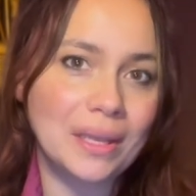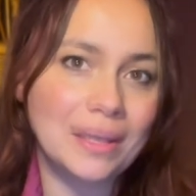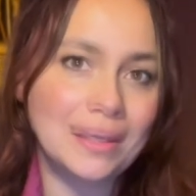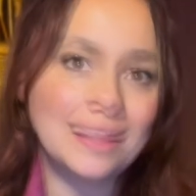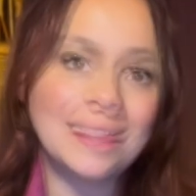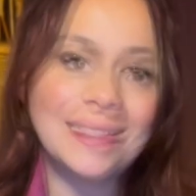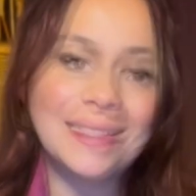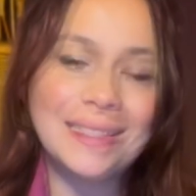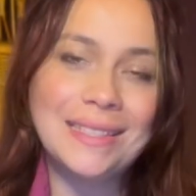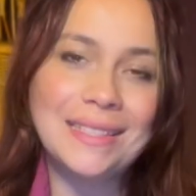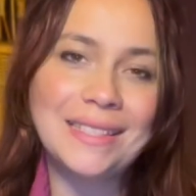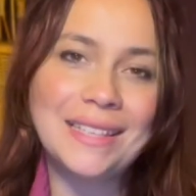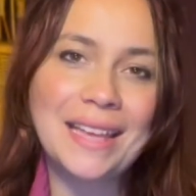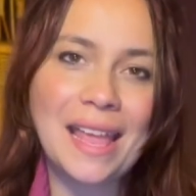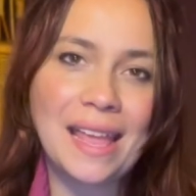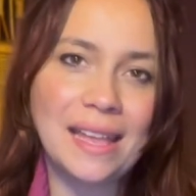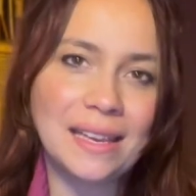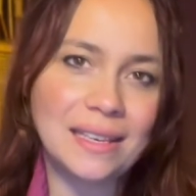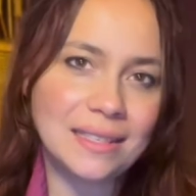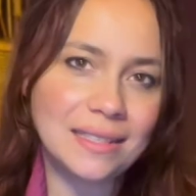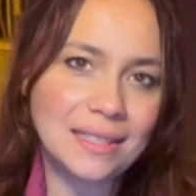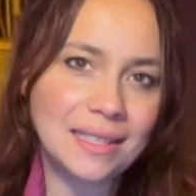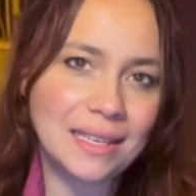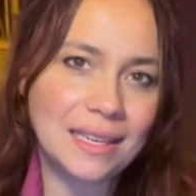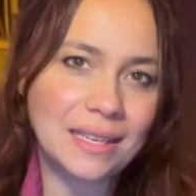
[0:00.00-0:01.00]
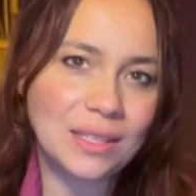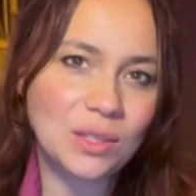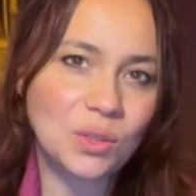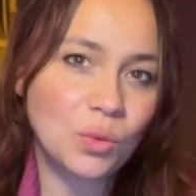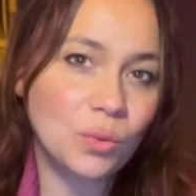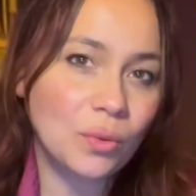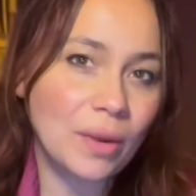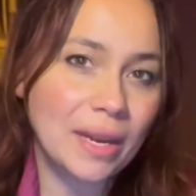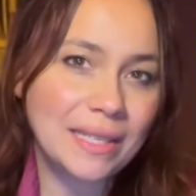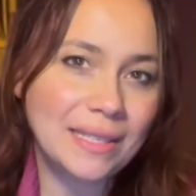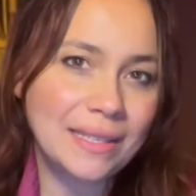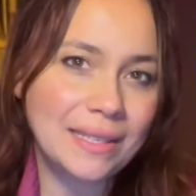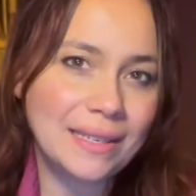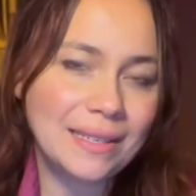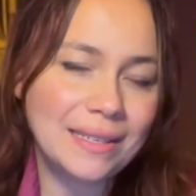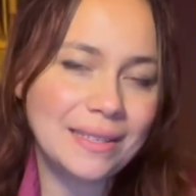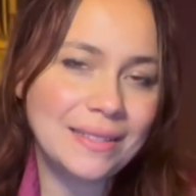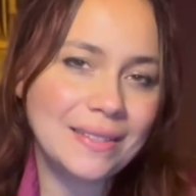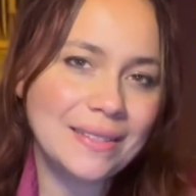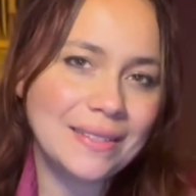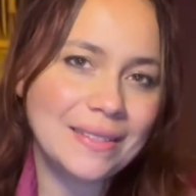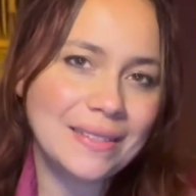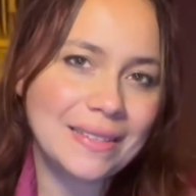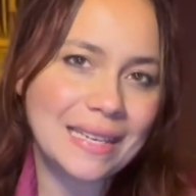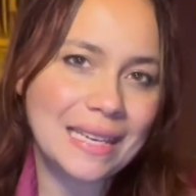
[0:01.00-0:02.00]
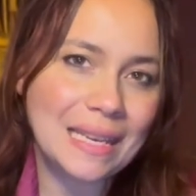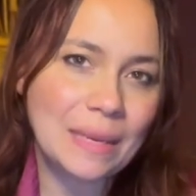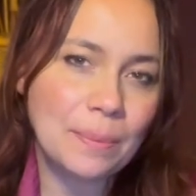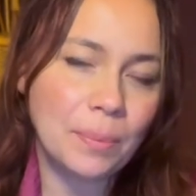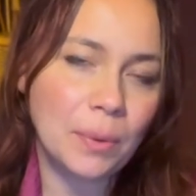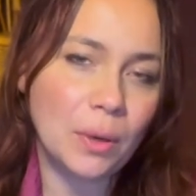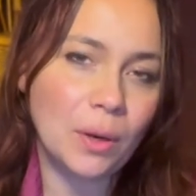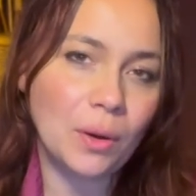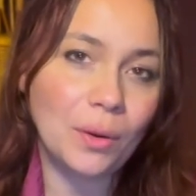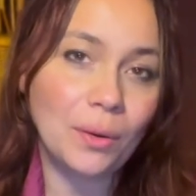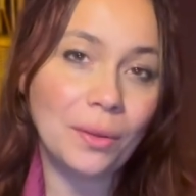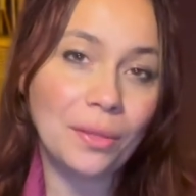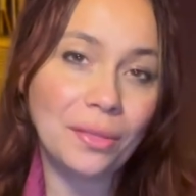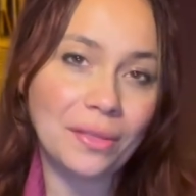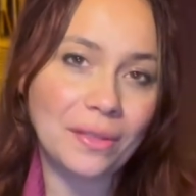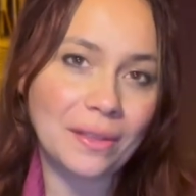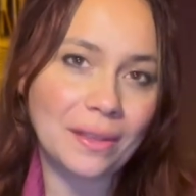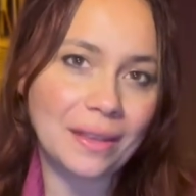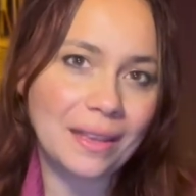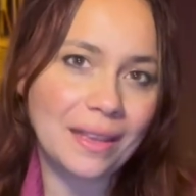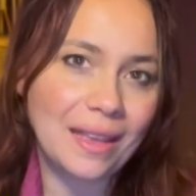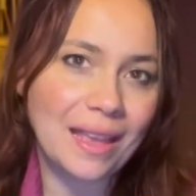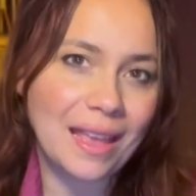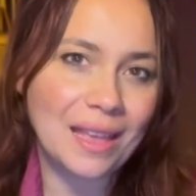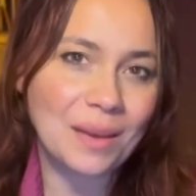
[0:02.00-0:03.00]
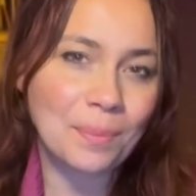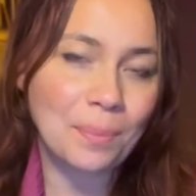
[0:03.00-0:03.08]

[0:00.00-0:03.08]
Its scent is resinous, deep, earthy and